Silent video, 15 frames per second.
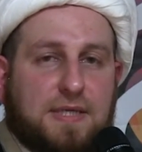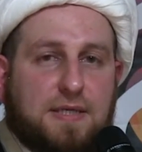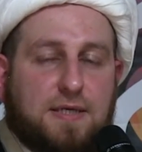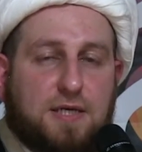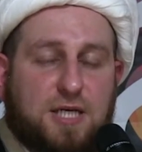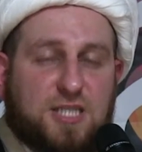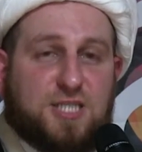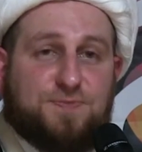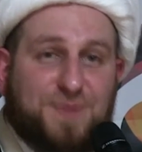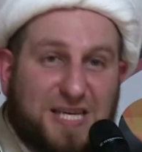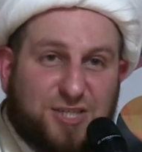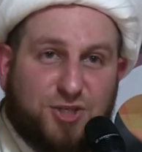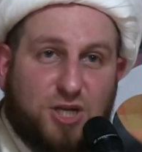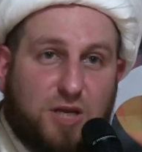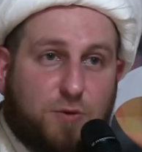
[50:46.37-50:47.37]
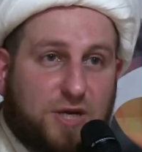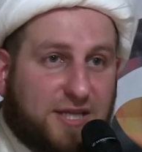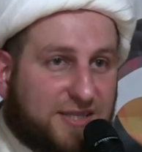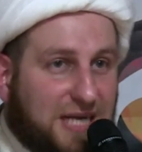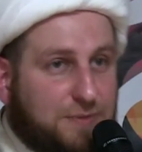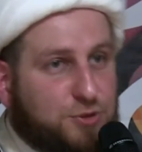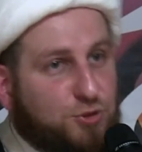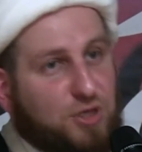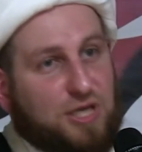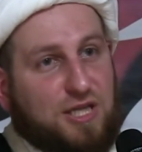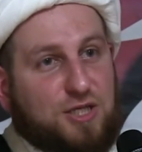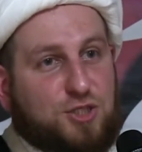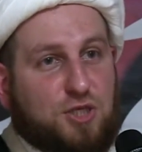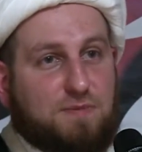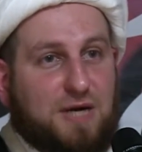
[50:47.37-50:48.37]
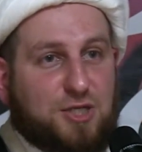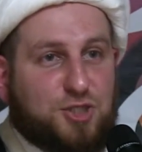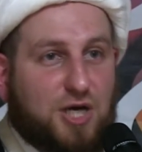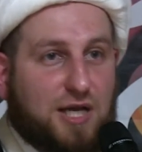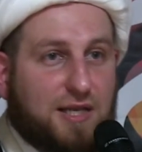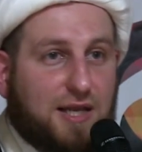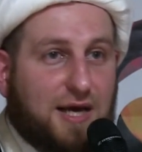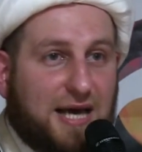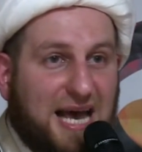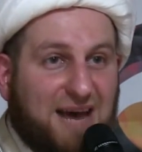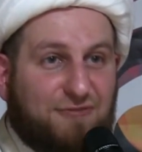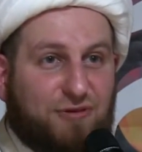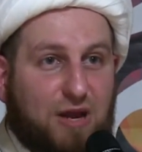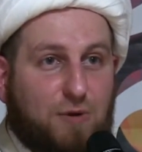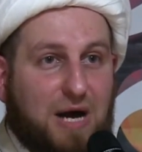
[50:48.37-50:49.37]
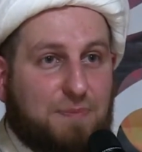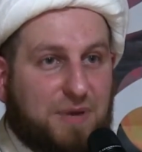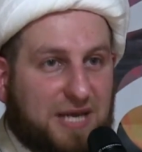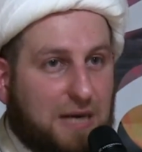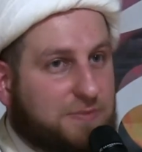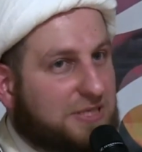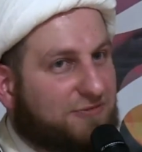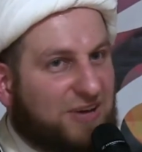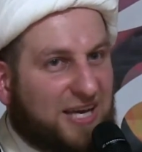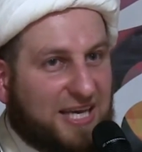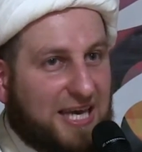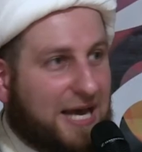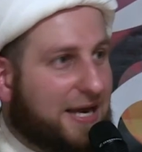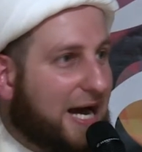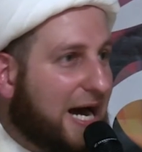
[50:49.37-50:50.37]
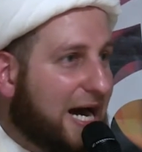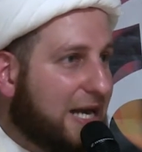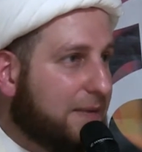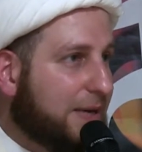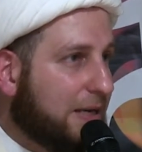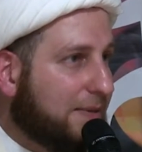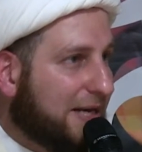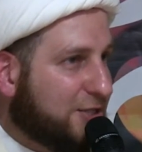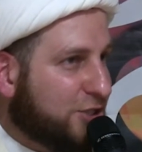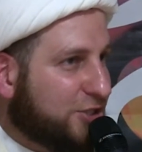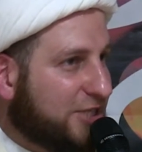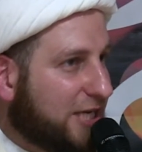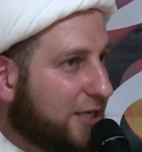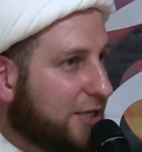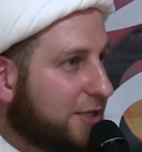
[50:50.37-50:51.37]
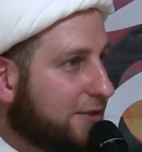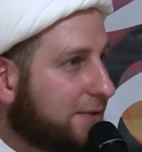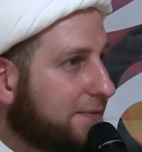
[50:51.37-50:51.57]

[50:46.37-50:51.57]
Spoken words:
Especially when it comes to religion, mashallah. Everyone becomes a faqih and a alim and a marja' taqleed.